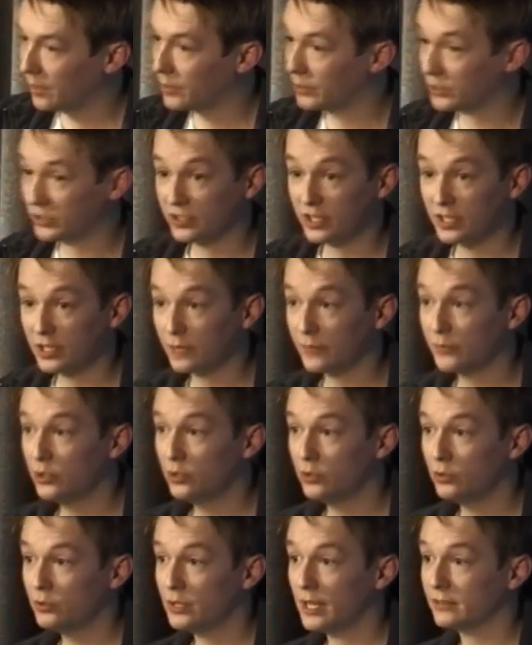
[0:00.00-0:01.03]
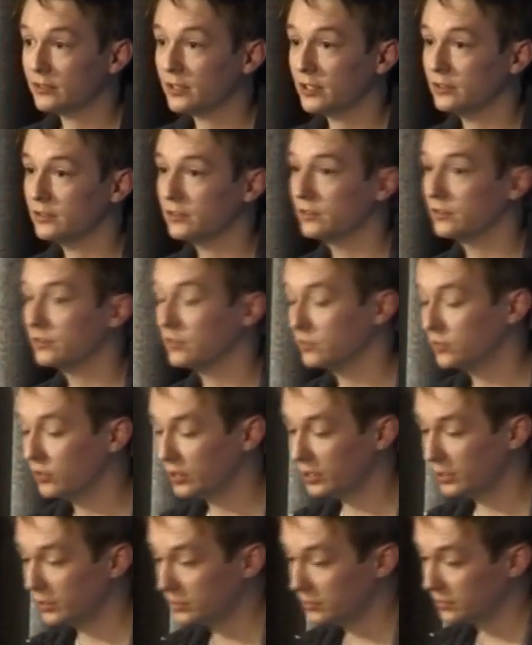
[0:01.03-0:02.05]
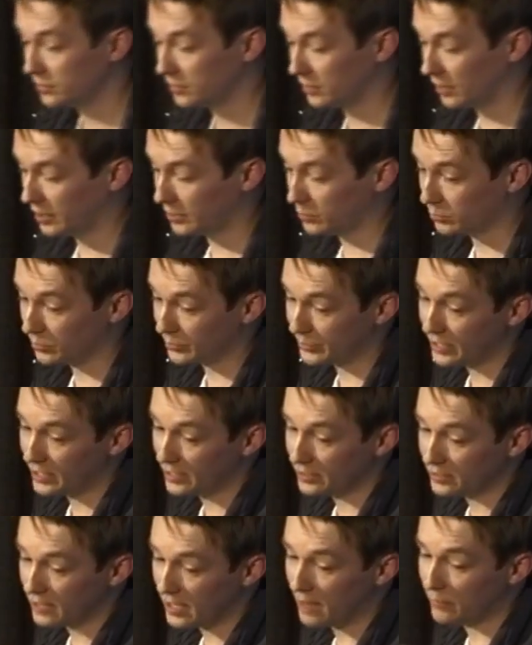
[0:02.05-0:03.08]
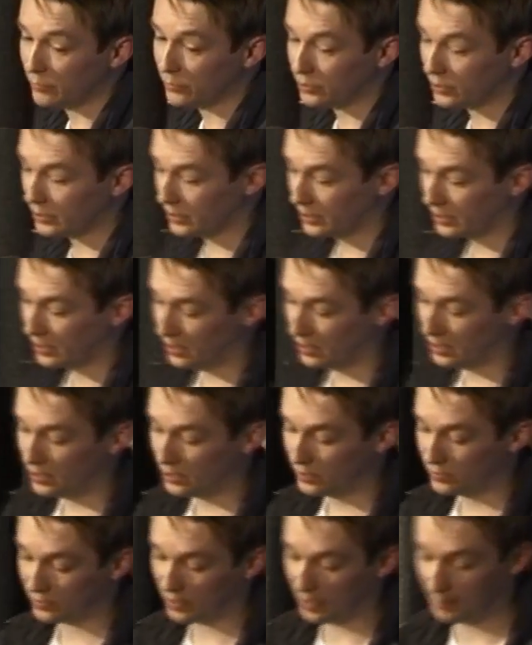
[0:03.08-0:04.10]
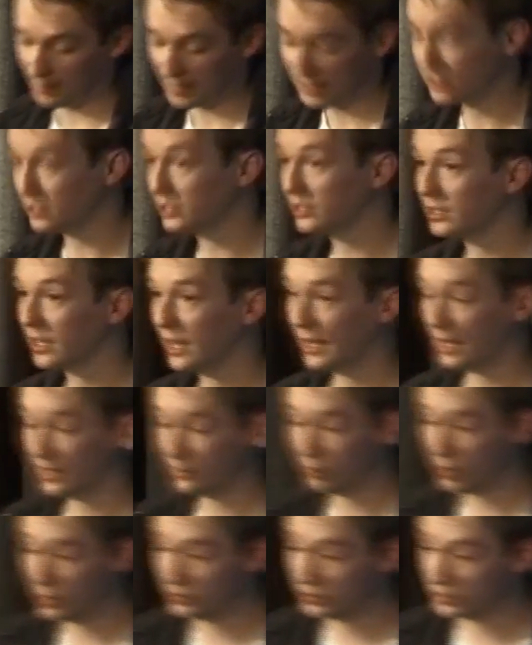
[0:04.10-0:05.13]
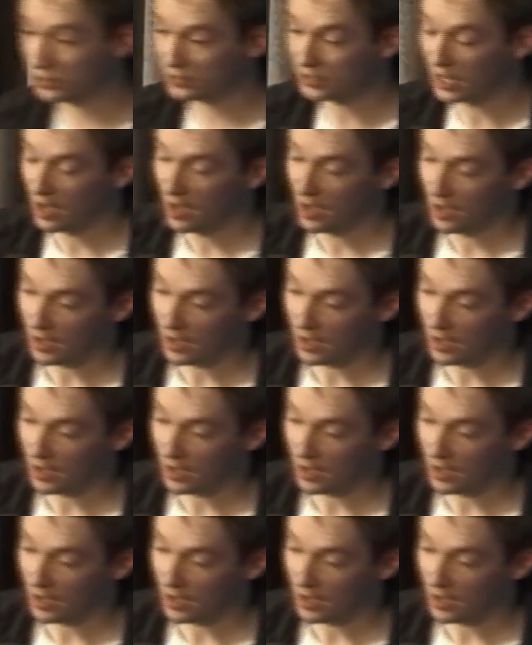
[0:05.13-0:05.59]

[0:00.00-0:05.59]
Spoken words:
There are still a few downsides to this. I don't want to pretend everything is magic and roses.